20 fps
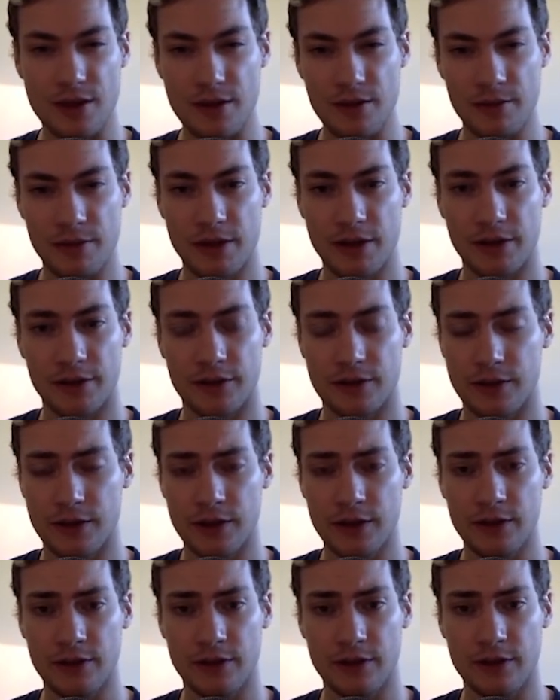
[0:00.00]
because the
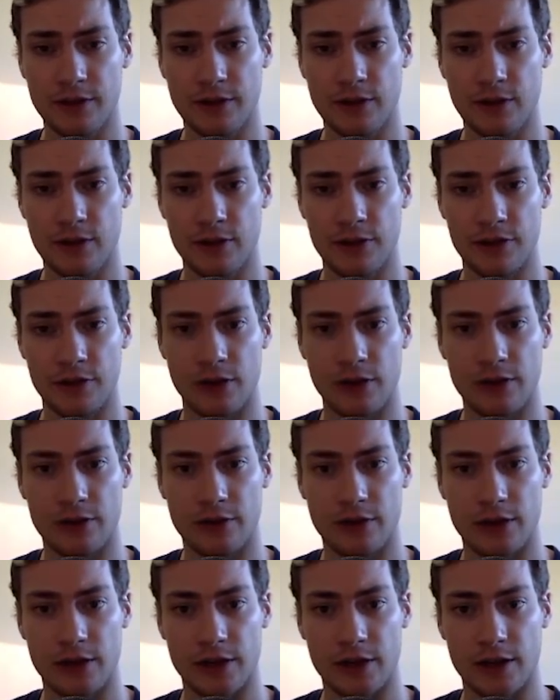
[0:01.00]
things that they were
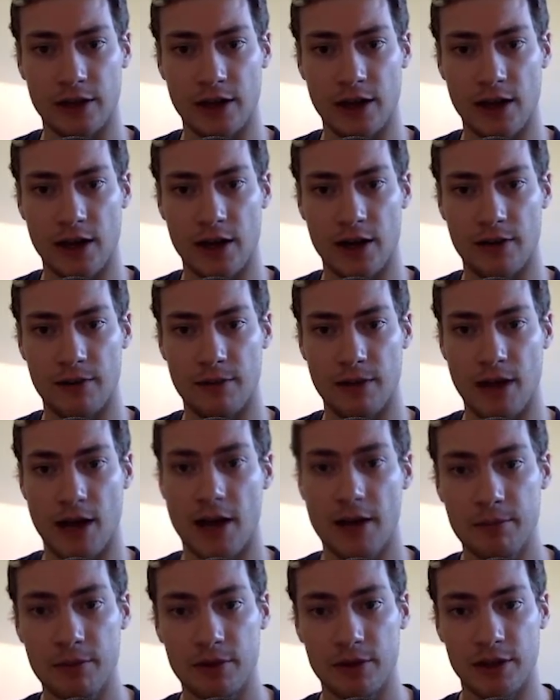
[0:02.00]
addressing um,
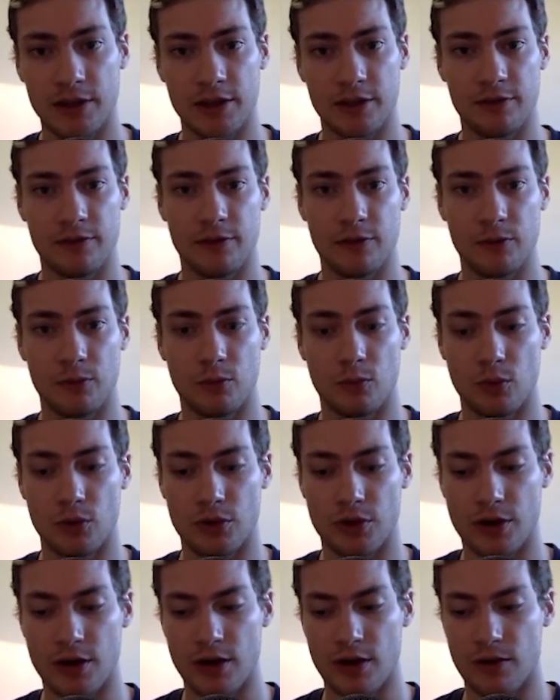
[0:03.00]
i believed were
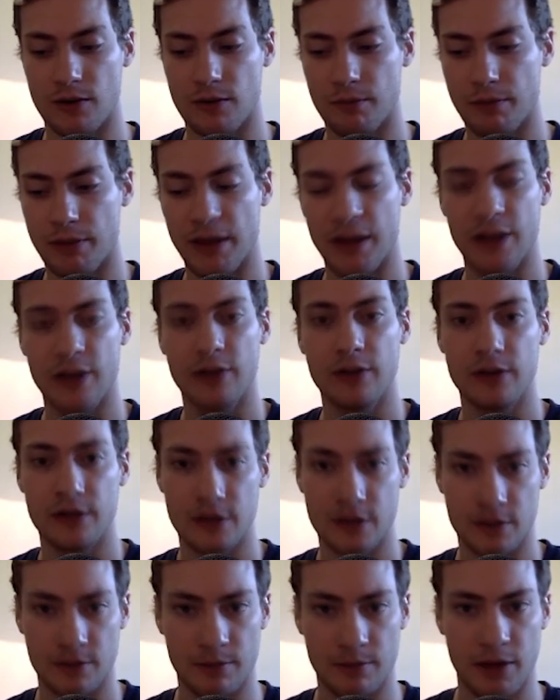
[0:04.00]
n- paled
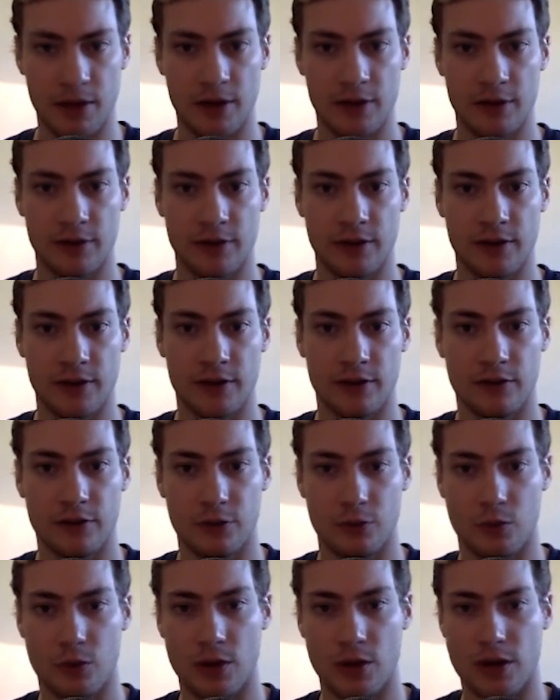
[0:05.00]
in comparison
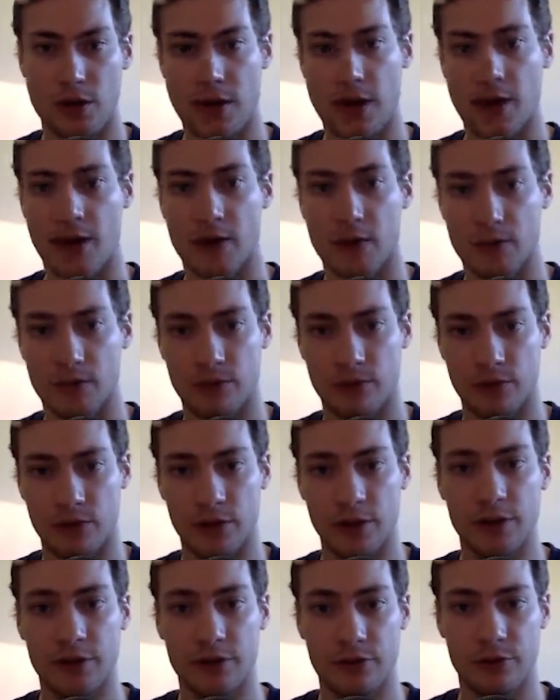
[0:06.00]
to what i was
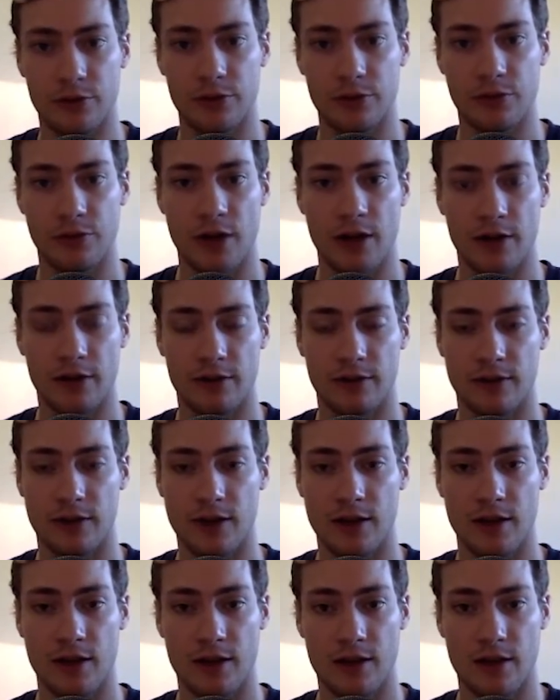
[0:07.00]
looking to address
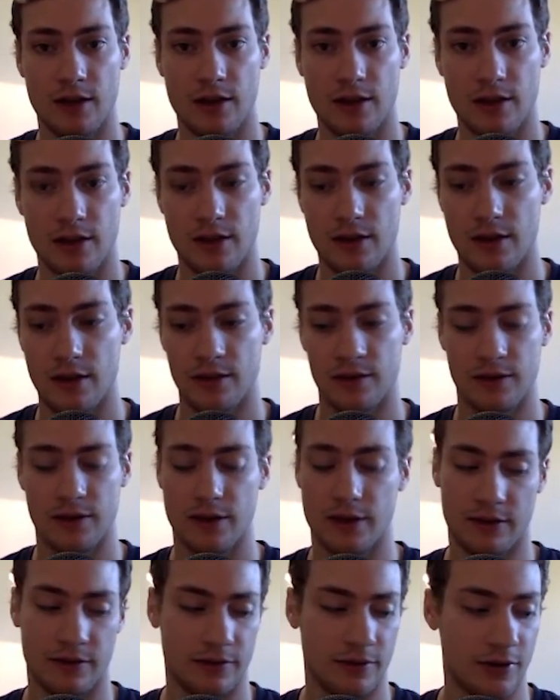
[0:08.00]

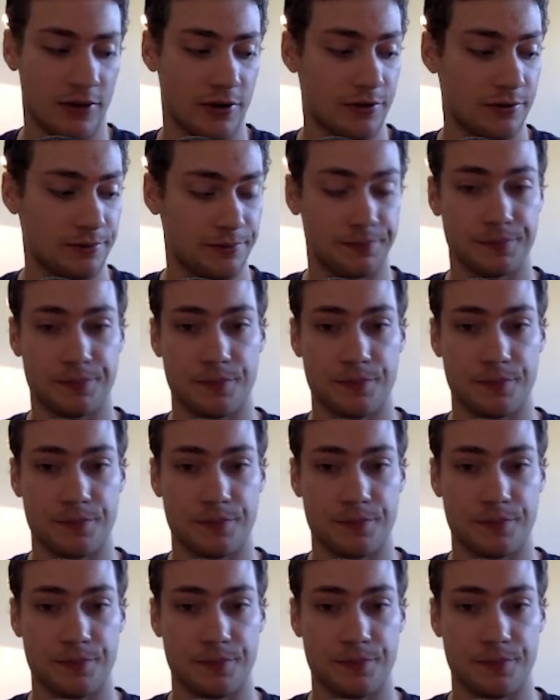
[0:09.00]
it, so yeah,